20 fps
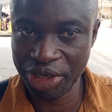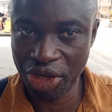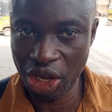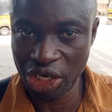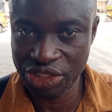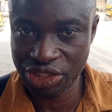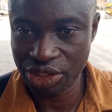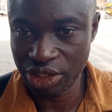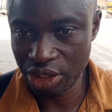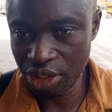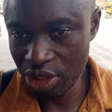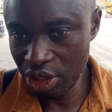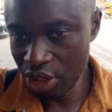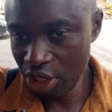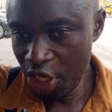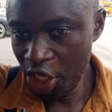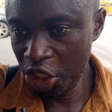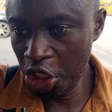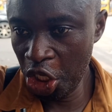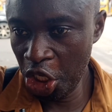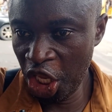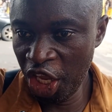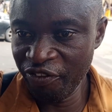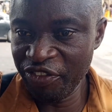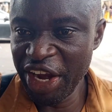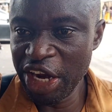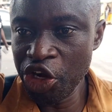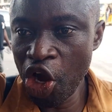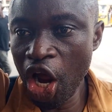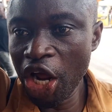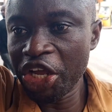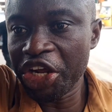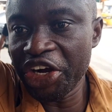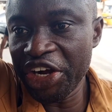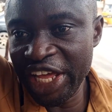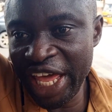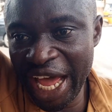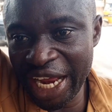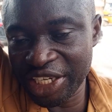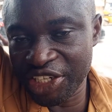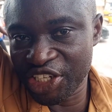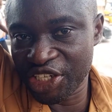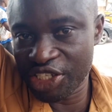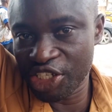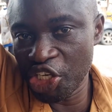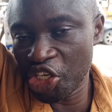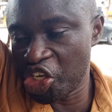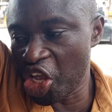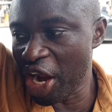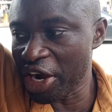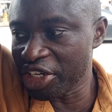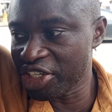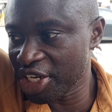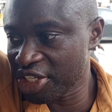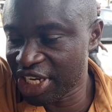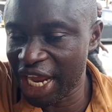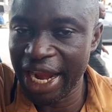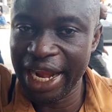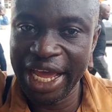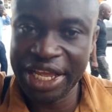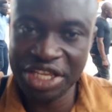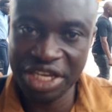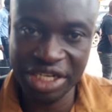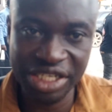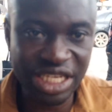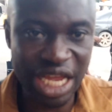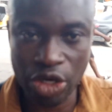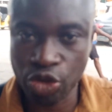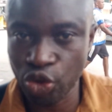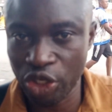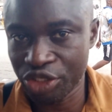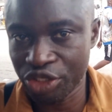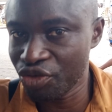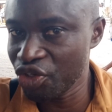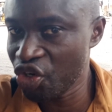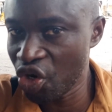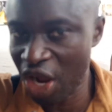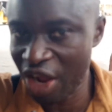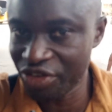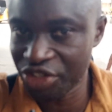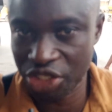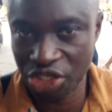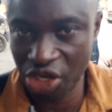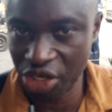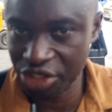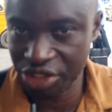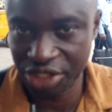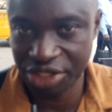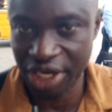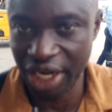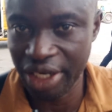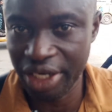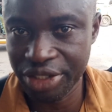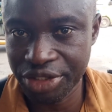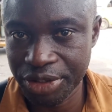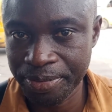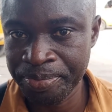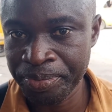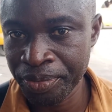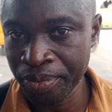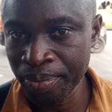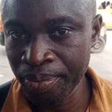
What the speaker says: Because if they don't create security challenge in the southwest, we don't have security challenge.